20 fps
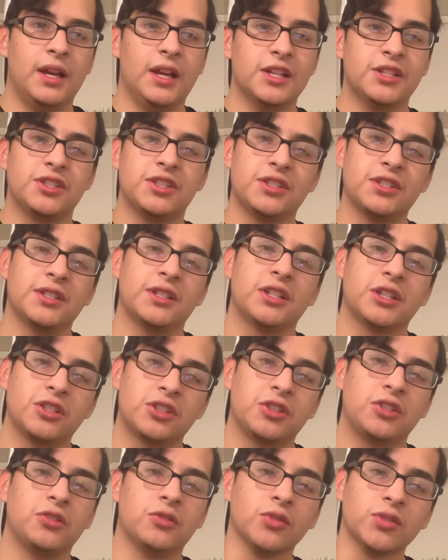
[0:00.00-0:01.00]
It's just an
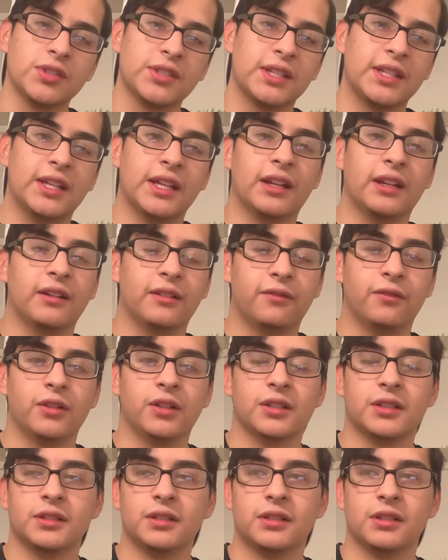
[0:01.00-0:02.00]
excuse to get out of
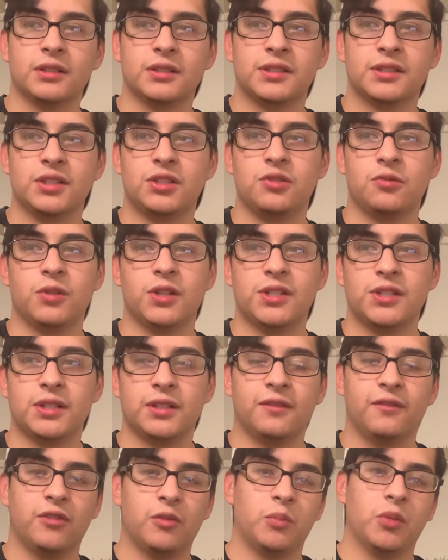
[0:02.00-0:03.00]
a
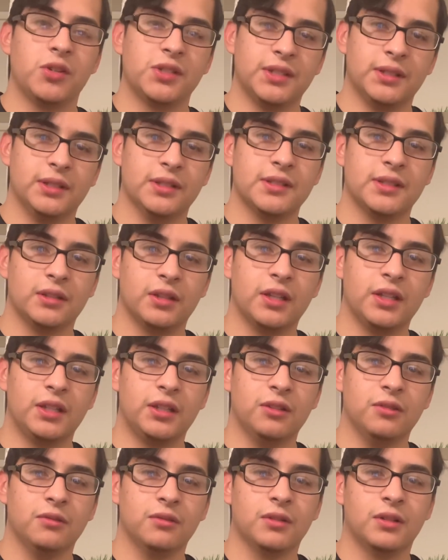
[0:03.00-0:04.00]
situation if a person doesn't like
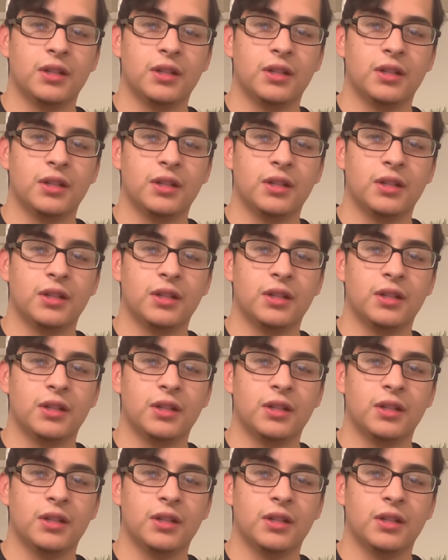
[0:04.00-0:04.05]
you.